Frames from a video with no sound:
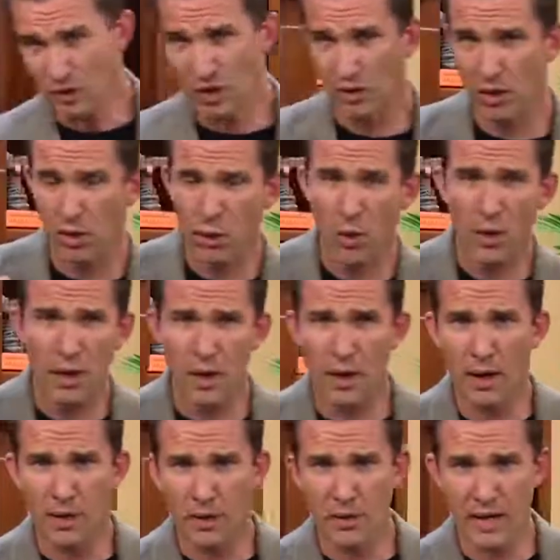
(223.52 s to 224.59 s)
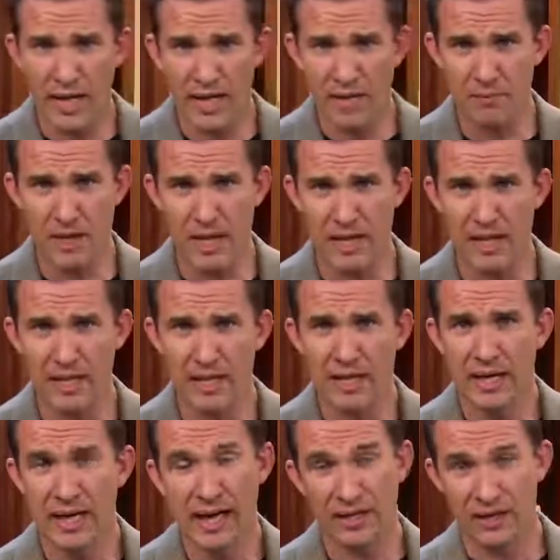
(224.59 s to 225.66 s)
the Lord God created man
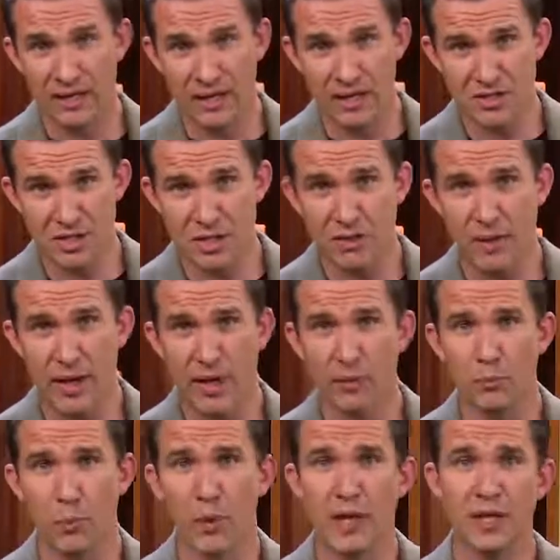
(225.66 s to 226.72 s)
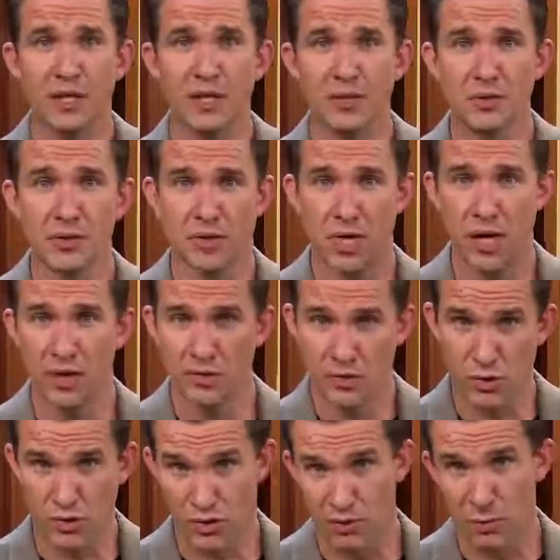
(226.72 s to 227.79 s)
out of the dust of the ground, breathed into his
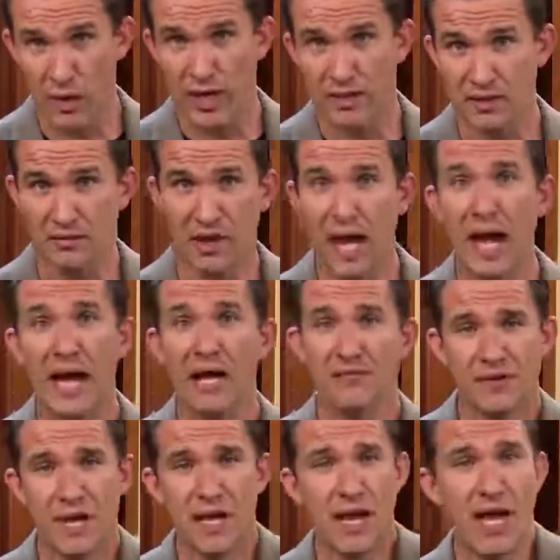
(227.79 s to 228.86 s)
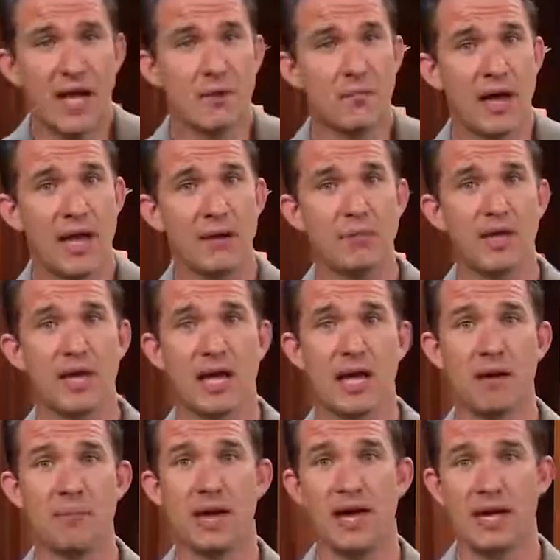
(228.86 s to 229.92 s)
nostrils the breath of life, and man
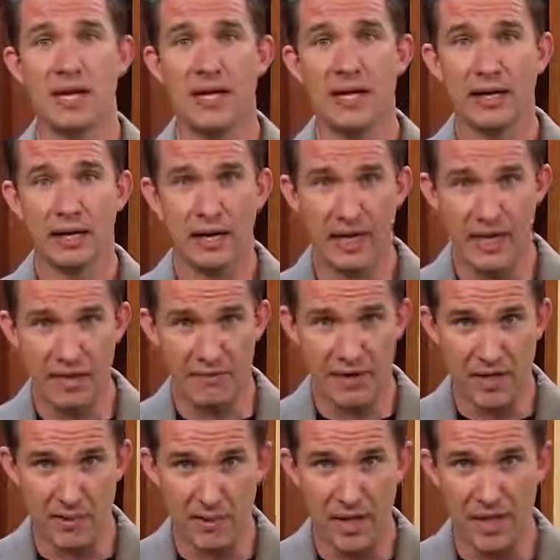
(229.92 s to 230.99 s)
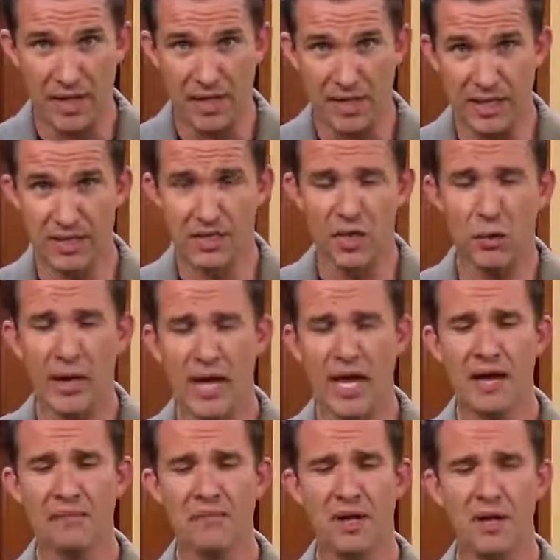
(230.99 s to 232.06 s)
became a living being. And so we
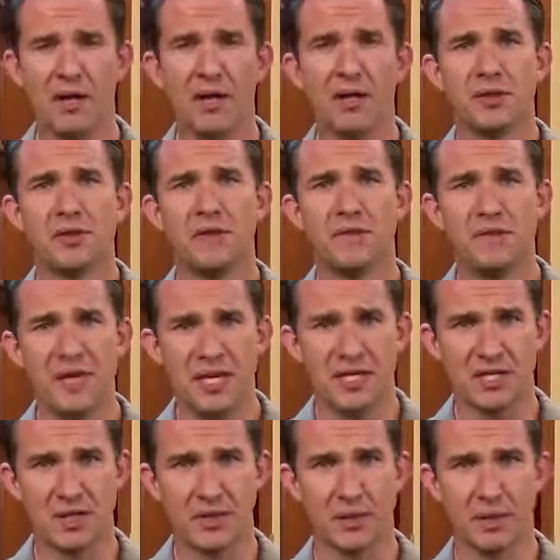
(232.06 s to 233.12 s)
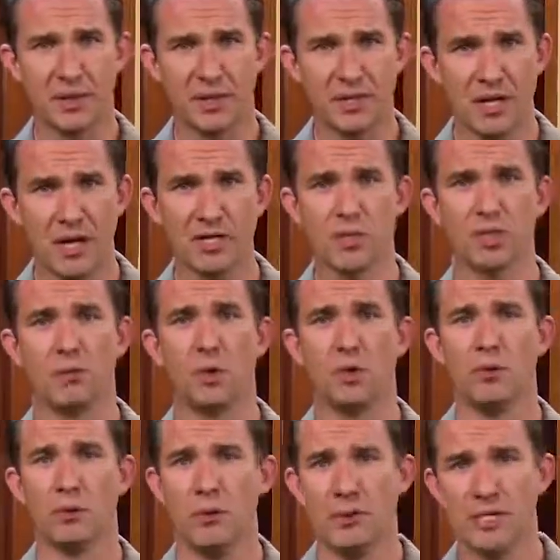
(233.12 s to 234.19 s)
have the, the physical, the
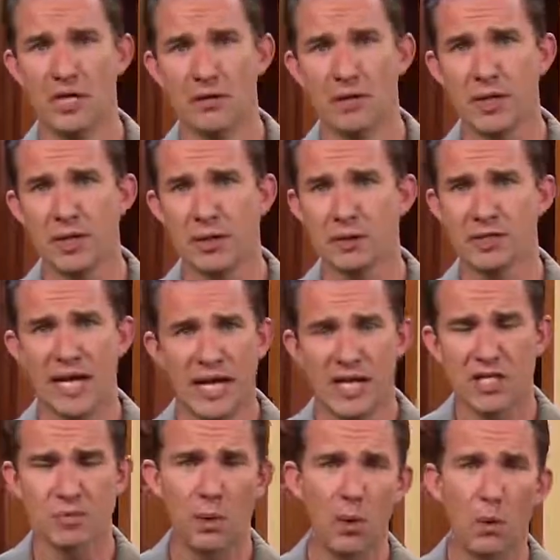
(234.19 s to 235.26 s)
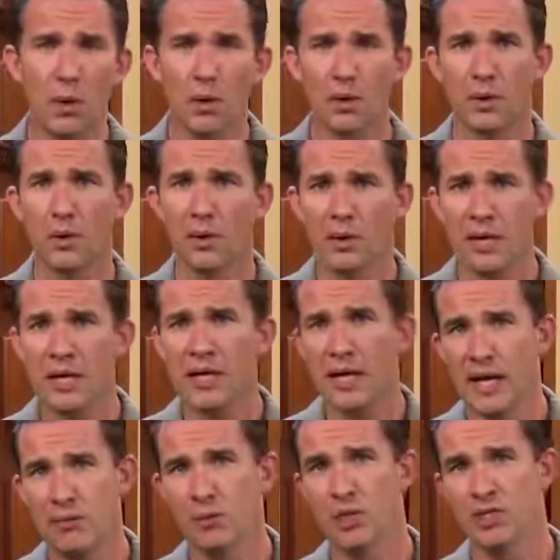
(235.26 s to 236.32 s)
touchable, the material, tangible world
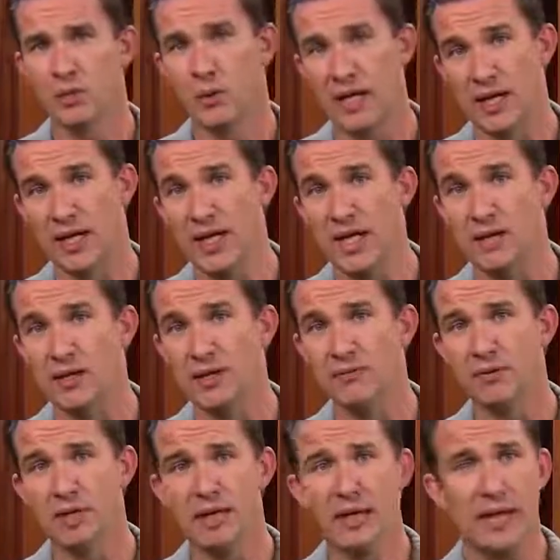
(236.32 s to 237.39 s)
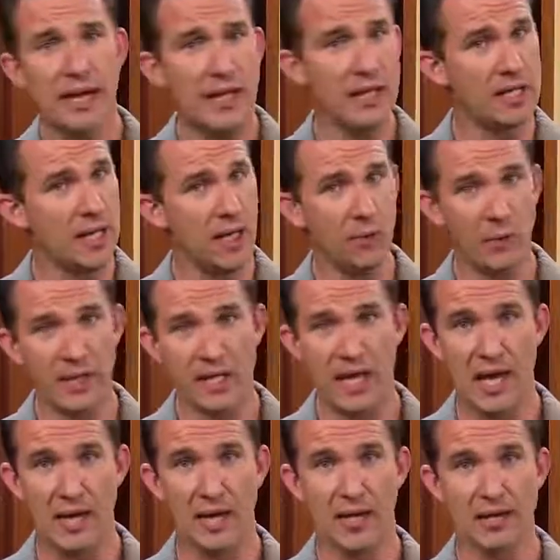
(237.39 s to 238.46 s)
in which we live, and yet we
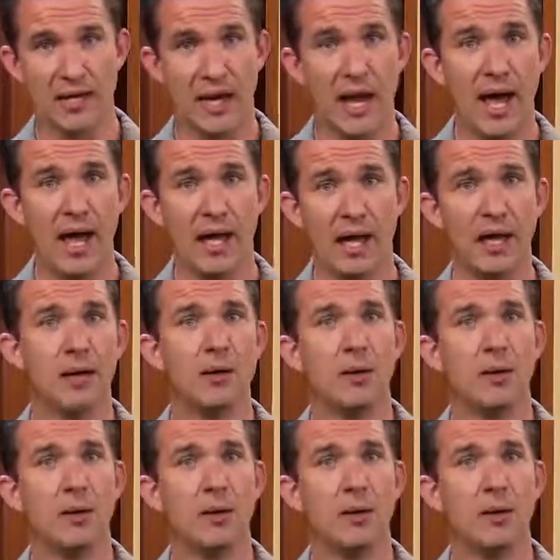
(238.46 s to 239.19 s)
cannot deny,